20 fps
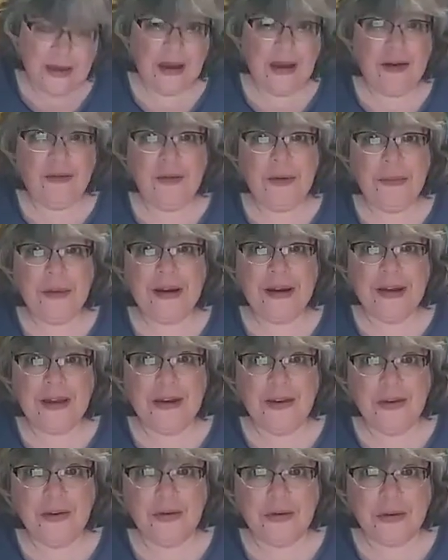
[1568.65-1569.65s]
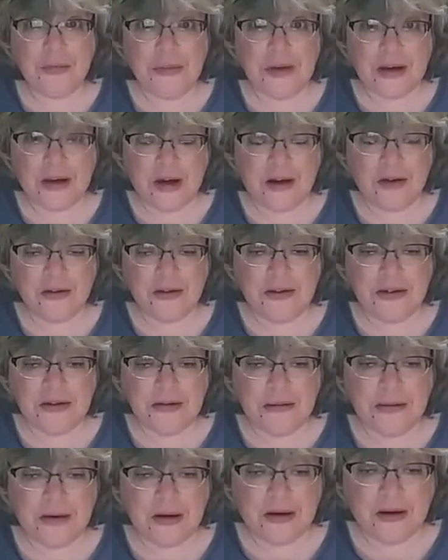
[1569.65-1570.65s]
everybody can use some
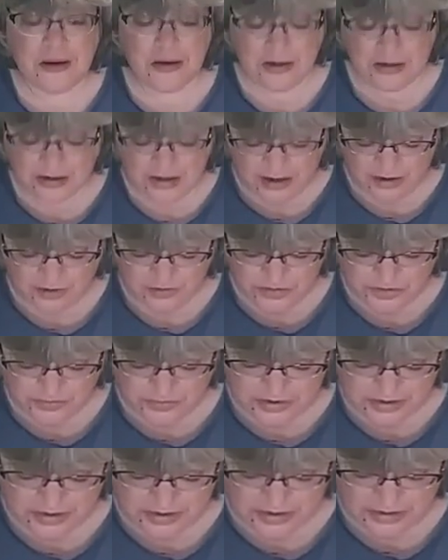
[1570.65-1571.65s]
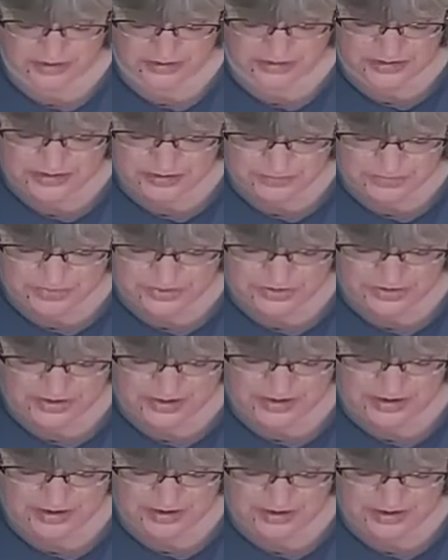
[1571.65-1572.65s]
encouragement and
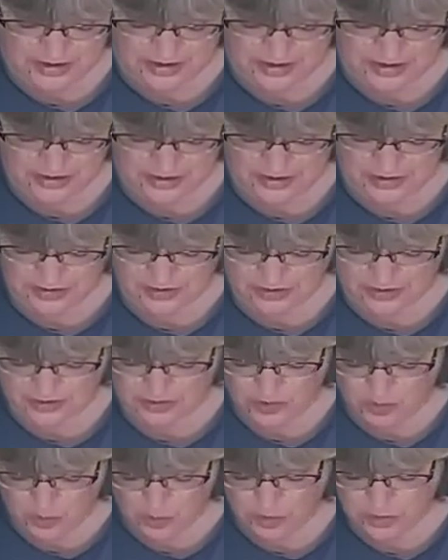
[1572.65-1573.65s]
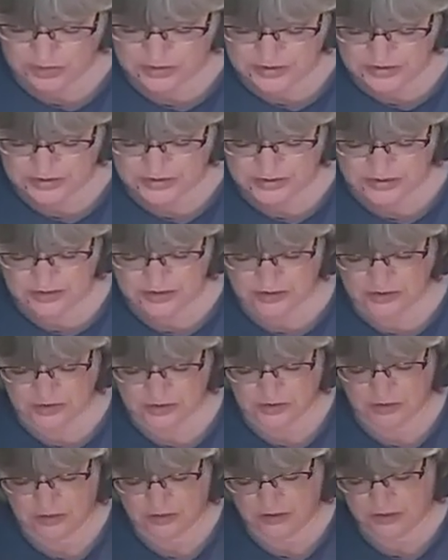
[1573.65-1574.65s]
sympathy and condolences,
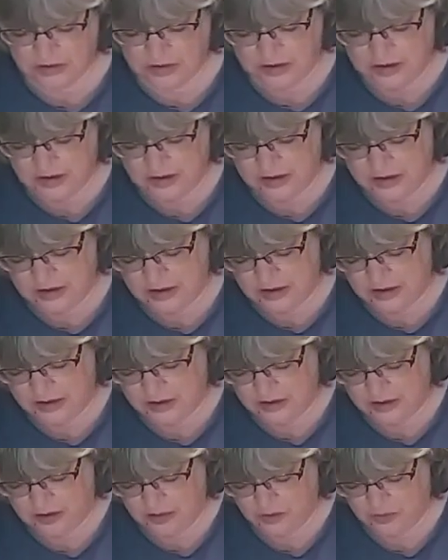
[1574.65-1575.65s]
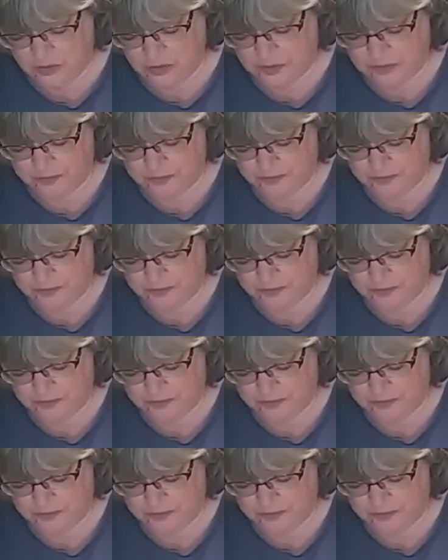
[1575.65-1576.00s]
or, you know,